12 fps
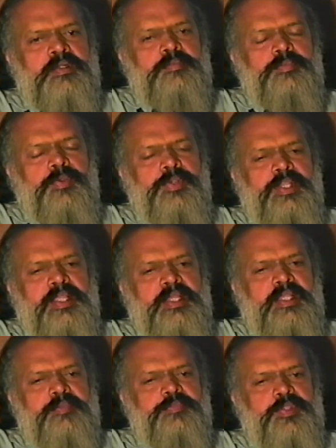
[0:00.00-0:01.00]

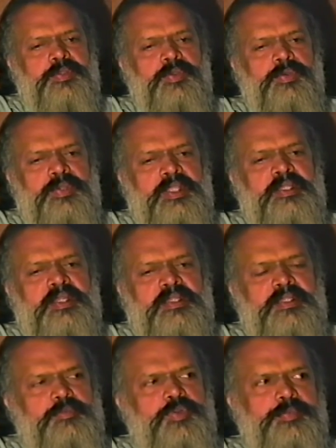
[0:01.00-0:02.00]
politically oriented at
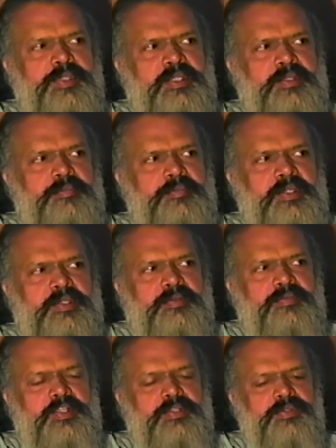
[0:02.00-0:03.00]
the moment, but
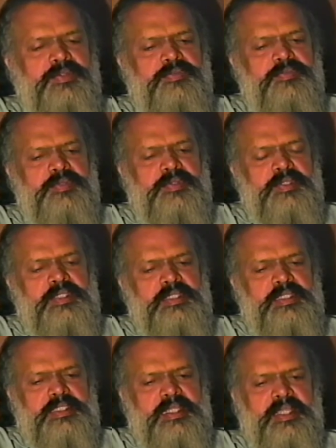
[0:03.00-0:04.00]
we thought
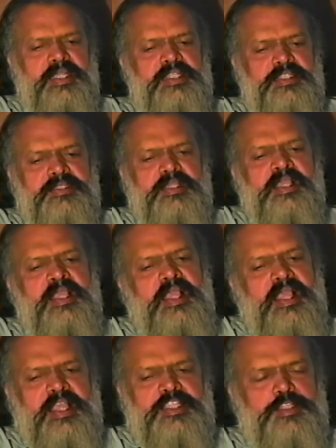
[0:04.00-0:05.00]
this again is
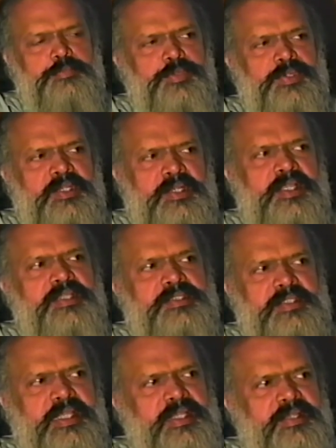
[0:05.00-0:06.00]
as important as
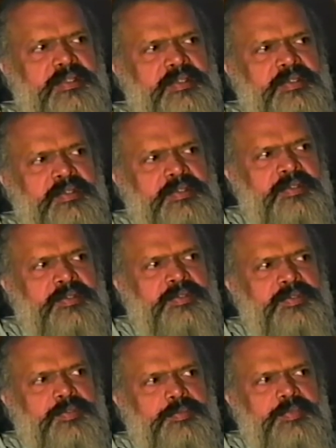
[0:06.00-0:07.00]
that,
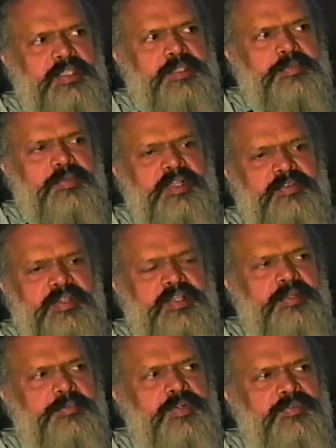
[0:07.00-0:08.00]
to make the people aware
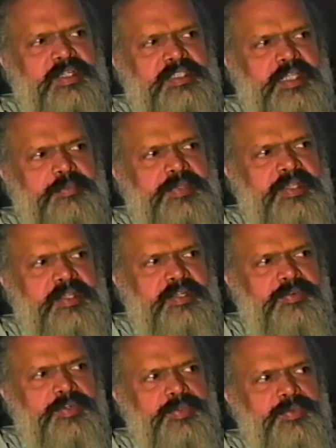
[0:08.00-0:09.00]
about what's happening
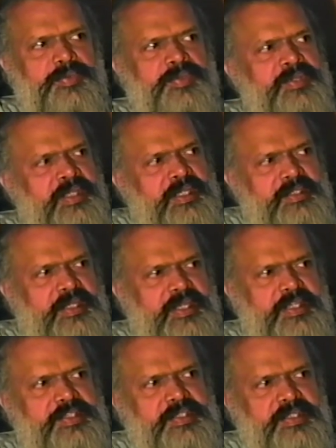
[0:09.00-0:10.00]
around you, the
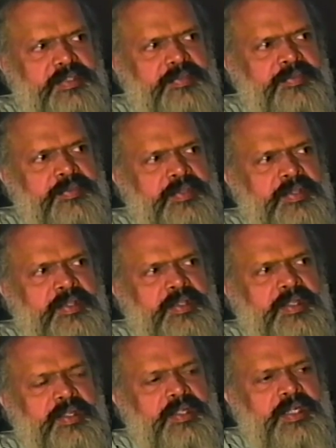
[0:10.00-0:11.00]
nature.
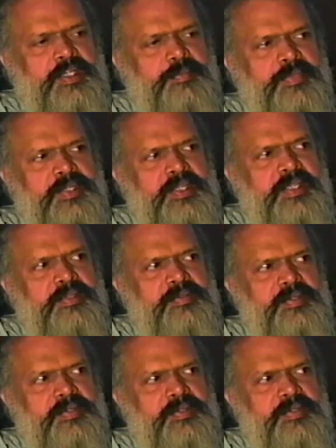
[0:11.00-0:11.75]
Ultimately,